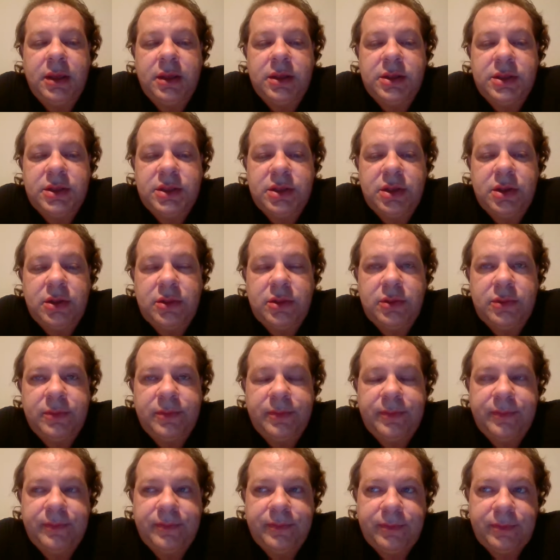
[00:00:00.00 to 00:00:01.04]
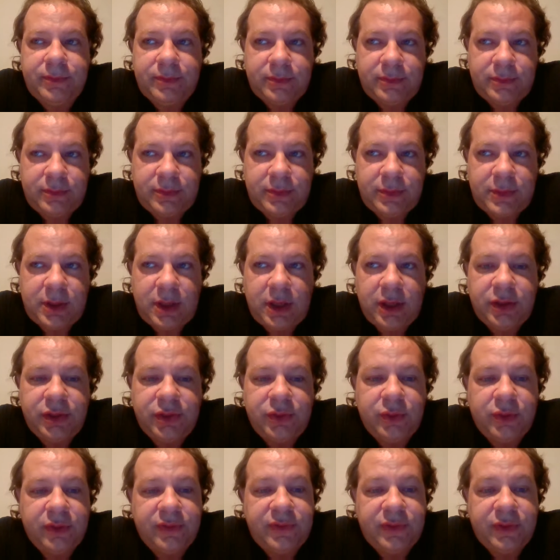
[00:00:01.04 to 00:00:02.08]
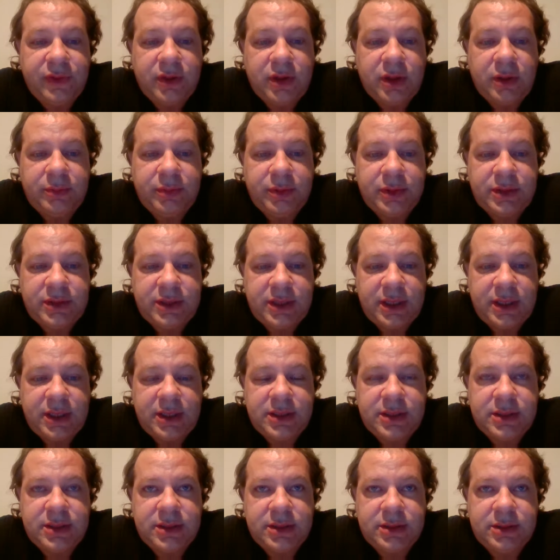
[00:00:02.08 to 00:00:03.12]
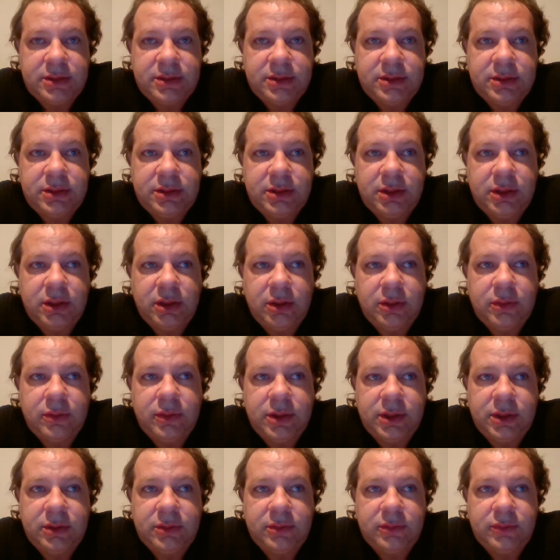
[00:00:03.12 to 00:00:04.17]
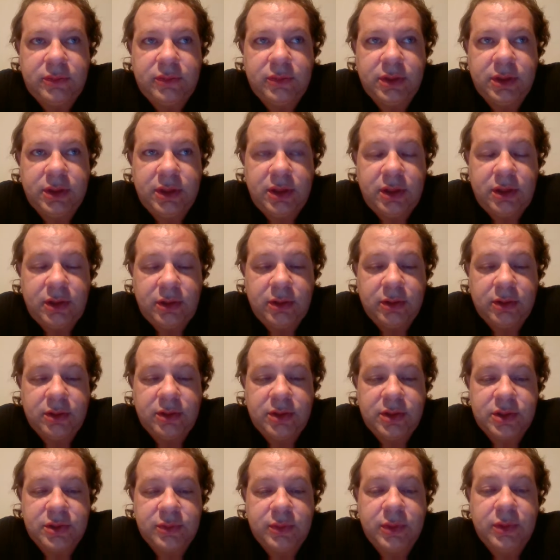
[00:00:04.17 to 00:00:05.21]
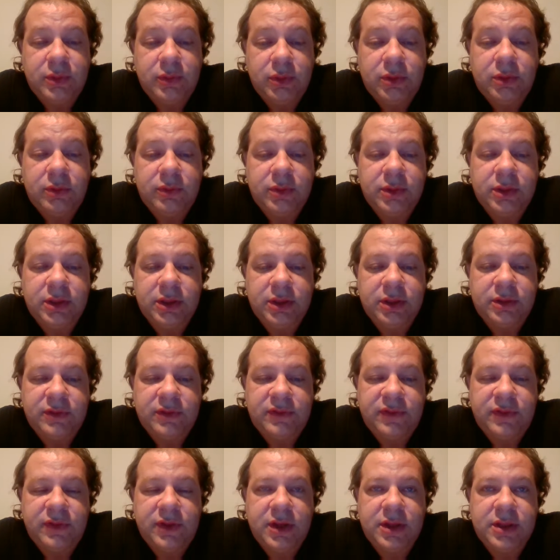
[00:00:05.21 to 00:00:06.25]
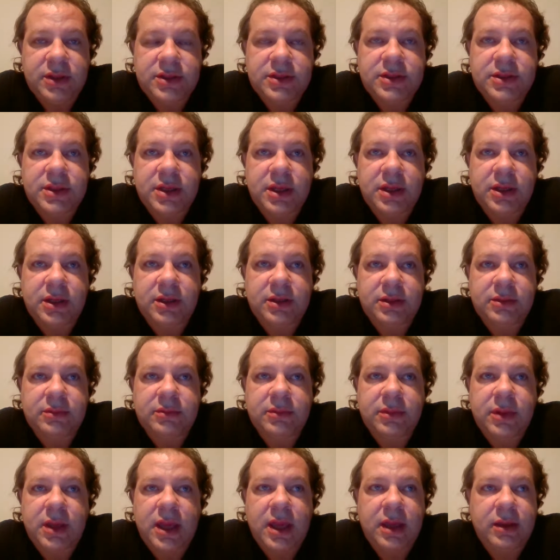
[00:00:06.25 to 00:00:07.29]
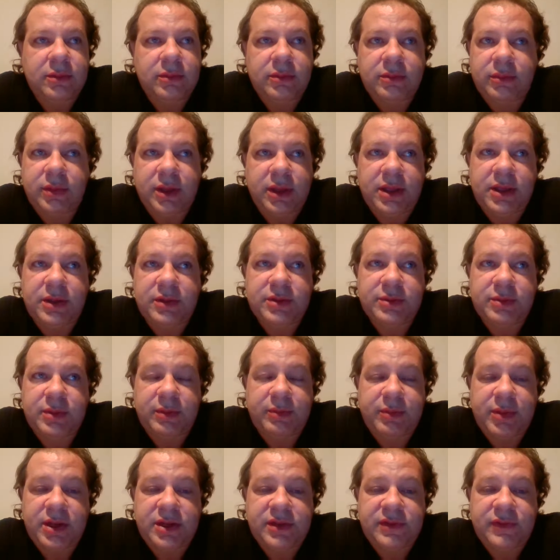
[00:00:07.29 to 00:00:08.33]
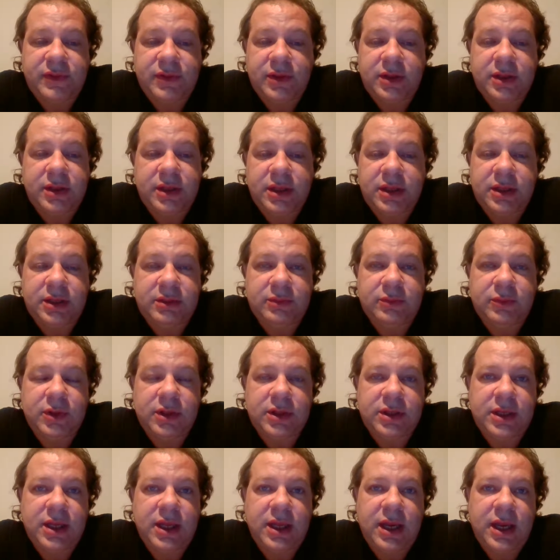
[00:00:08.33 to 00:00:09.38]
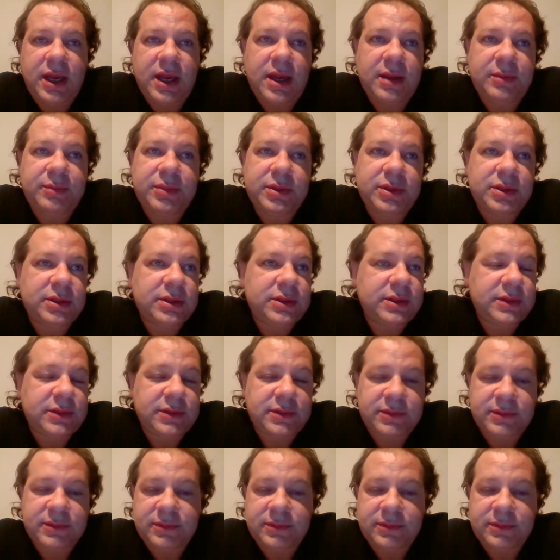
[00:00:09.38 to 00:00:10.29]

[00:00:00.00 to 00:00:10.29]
So I thought for a couple of days, and it really hurt because we were really good friends. Like, he was my best friend, and when that happened,